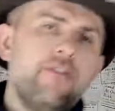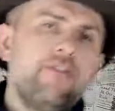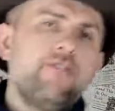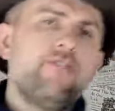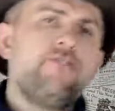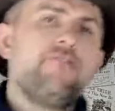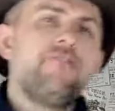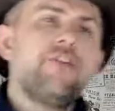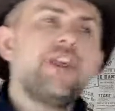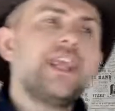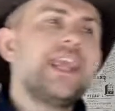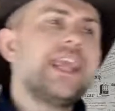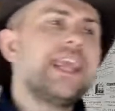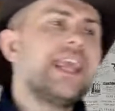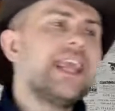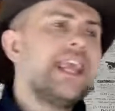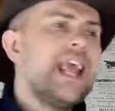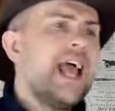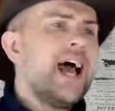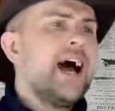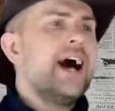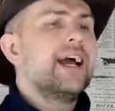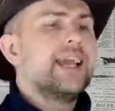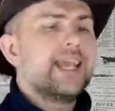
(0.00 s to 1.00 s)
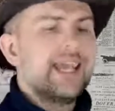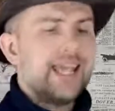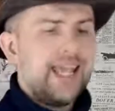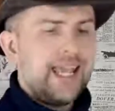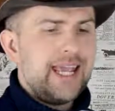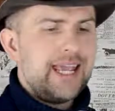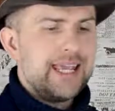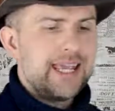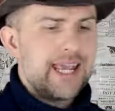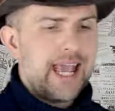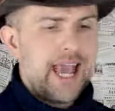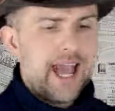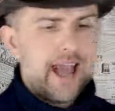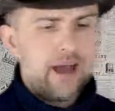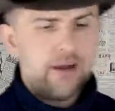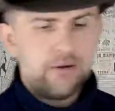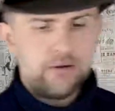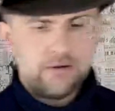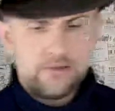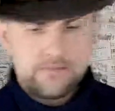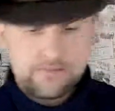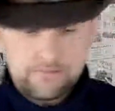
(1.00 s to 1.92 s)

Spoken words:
Freaking out.